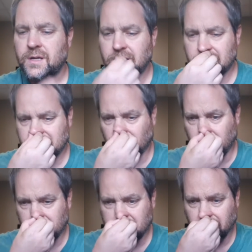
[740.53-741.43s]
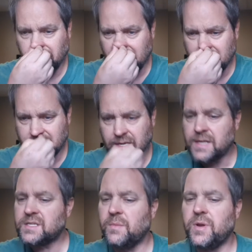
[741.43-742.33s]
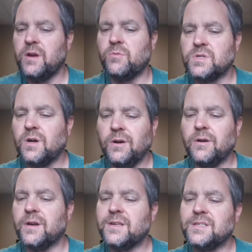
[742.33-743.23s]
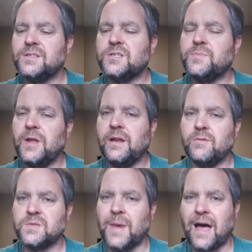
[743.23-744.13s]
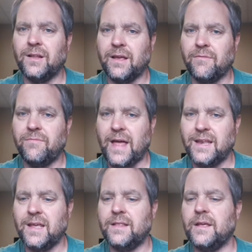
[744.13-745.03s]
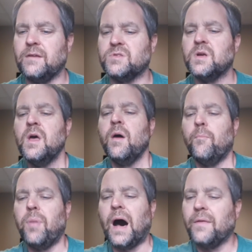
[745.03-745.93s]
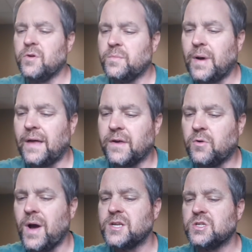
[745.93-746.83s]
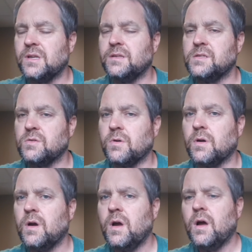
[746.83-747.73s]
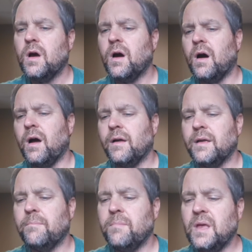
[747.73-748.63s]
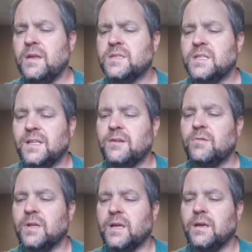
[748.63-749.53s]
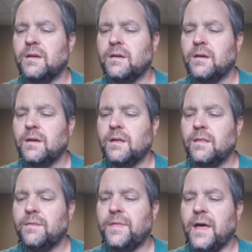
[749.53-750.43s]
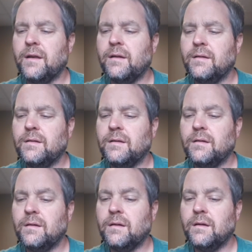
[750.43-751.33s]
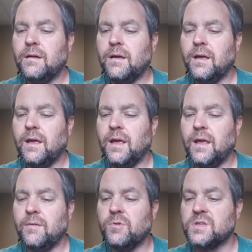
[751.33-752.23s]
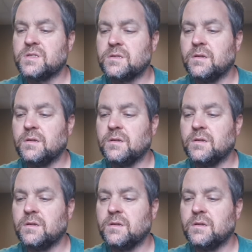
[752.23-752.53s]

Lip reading: So when it says that Peter was hurt, it doesn't just mean he was mildly offended, that he was bothered by the questions, or it means literally that he was